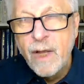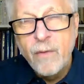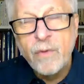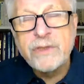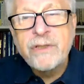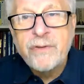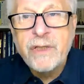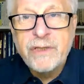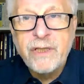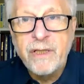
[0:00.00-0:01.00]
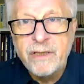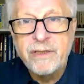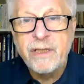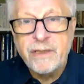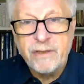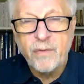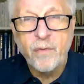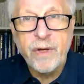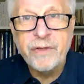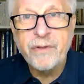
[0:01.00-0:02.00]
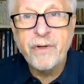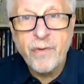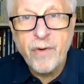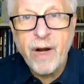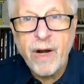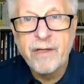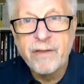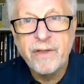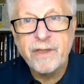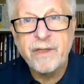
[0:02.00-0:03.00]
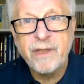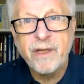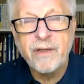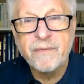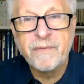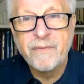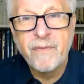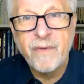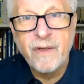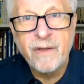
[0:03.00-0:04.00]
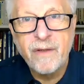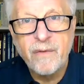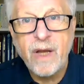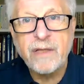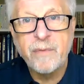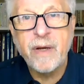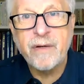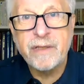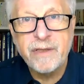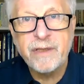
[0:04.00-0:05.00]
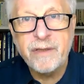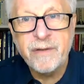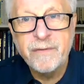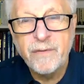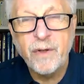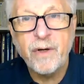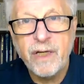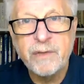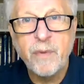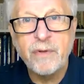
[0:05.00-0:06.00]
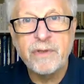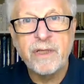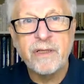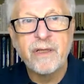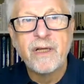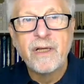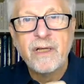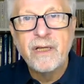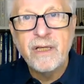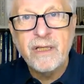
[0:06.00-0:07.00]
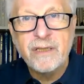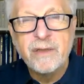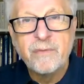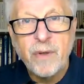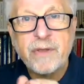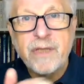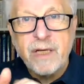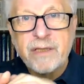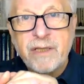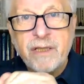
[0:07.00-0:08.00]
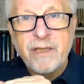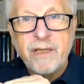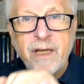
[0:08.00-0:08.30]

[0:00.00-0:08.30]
What's interesting is this: when you crack the um, raspberry seed, you're exposing its protected